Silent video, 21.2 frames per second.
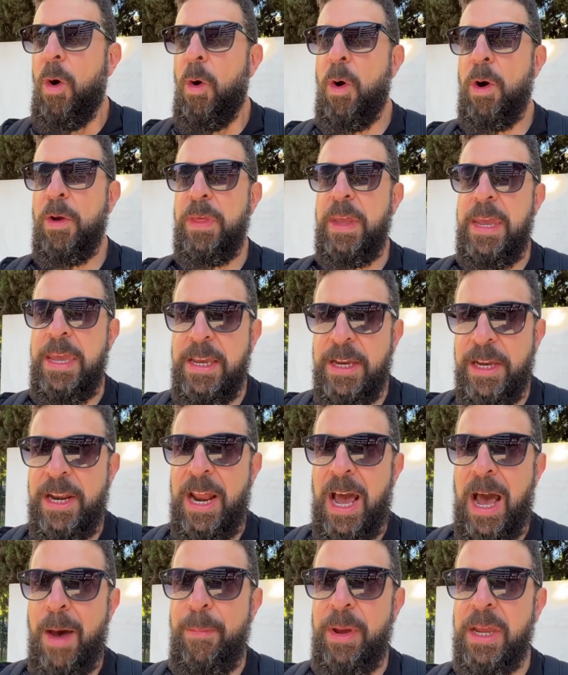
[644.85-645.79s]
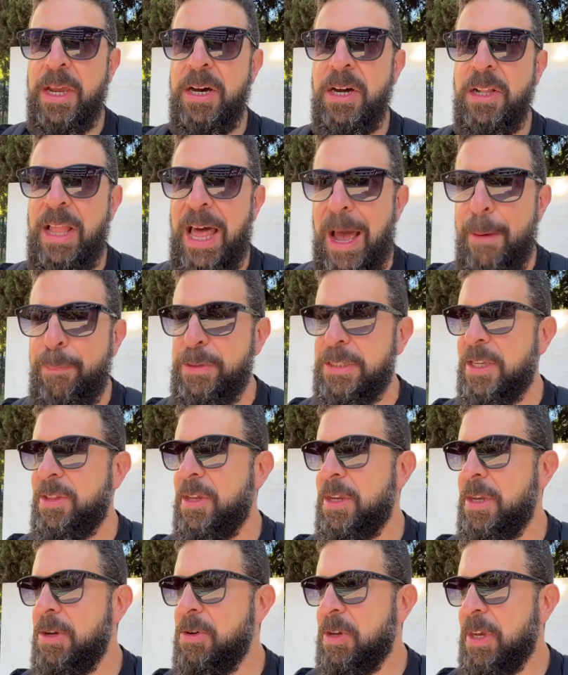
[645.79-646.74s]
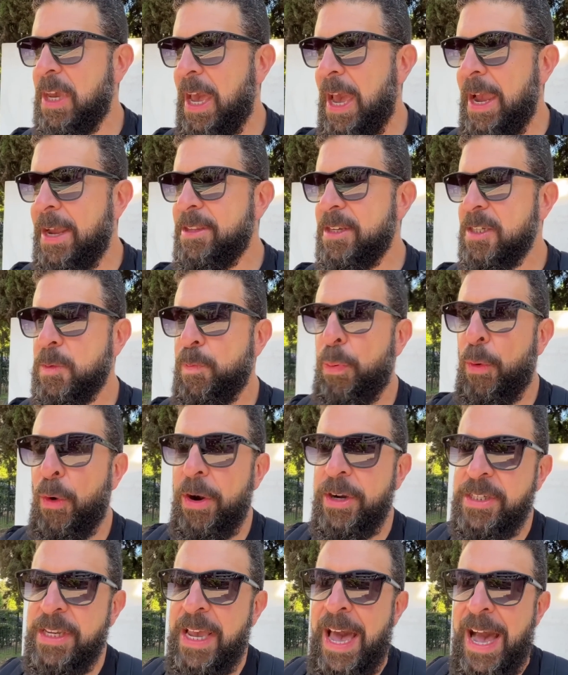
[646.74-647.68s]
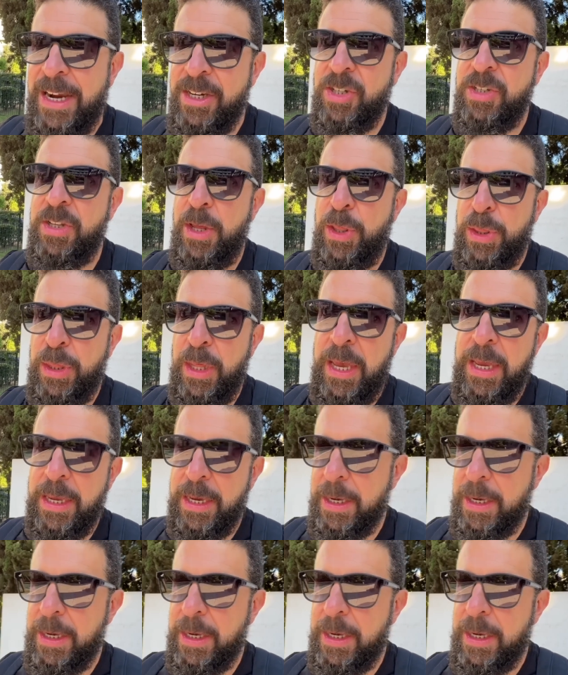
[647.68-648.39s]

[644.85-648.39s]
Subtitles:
or the economic collapse in the UK? Does Boris actually think